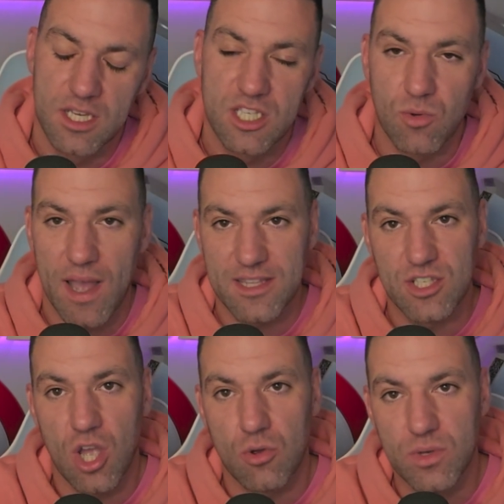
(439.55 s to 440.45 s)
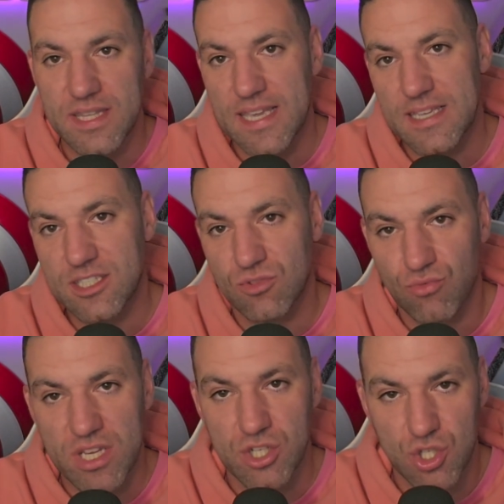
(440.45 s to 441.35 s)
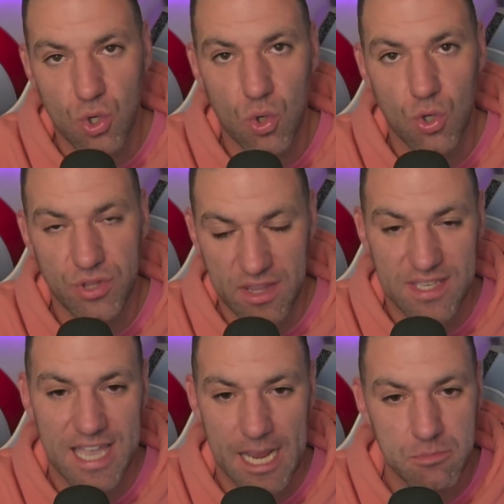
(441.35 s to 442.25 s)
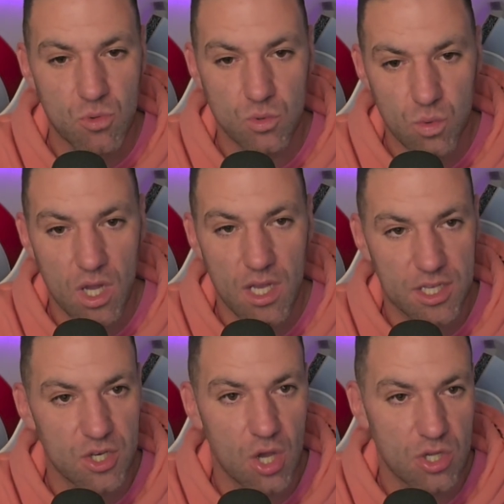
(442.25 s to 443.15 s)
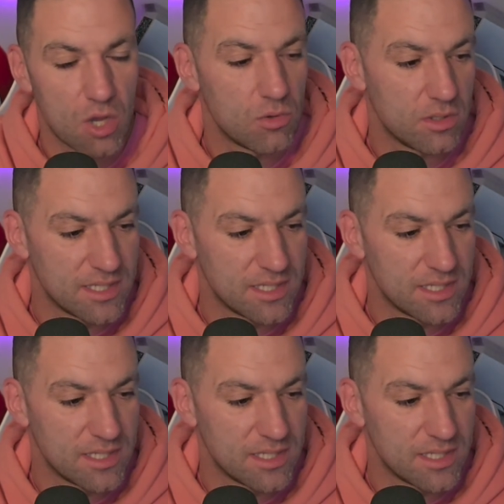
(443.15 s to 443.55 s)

So I had to go with these to reassure that the games would work and not go,